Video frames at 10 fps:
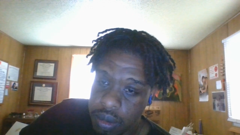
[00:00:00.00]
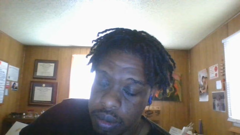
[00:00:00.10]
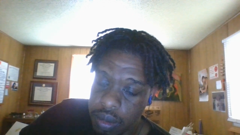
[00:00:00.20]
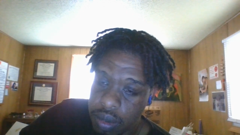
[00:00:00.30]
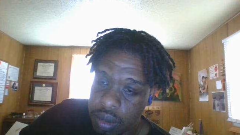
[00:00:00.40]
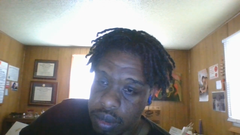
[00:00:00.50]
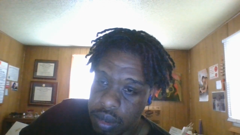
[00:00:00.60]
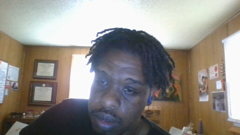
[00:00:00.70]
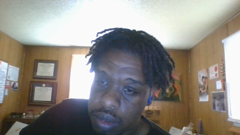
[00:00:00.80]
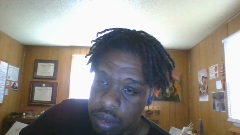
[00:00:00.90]

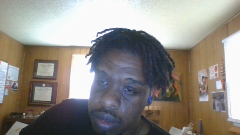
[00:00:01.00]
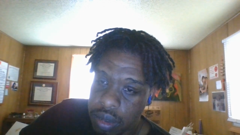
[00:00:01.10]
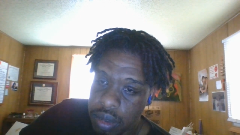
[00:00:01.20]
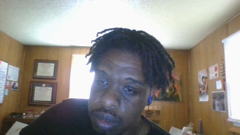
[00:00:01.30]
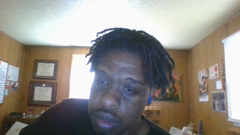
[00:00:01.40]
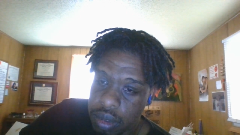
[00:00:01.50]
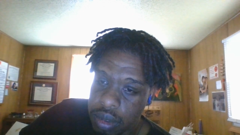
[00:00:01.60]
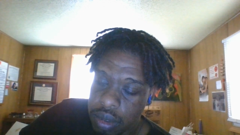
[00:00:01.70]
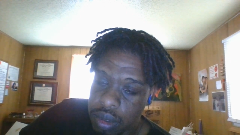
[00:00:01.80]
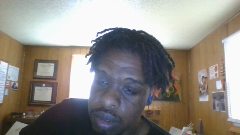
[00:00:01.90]

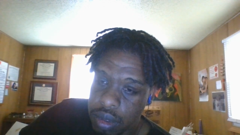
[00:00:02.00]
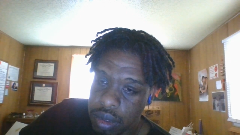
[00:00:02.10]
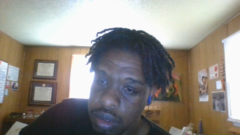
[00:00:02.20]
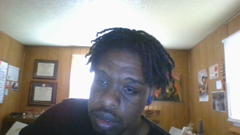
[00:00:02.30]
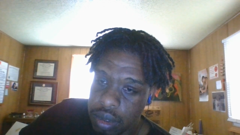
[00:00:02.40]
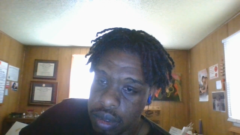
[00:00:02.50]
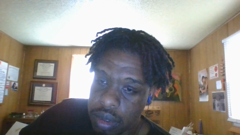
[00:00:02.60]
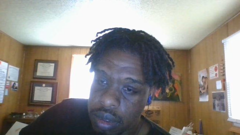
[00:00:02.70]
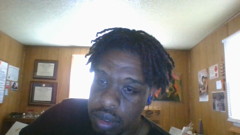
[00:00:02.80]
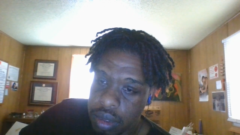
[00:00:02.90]

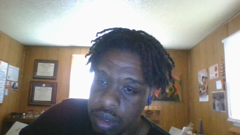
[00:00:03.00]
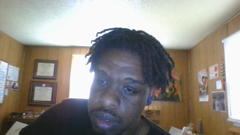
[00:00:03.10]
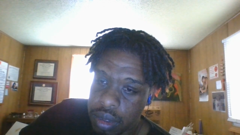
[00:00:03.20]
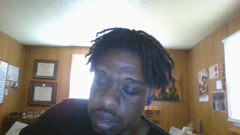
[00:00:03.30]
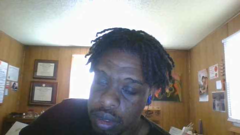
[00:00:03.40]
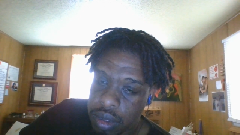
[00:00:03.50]
[no speech]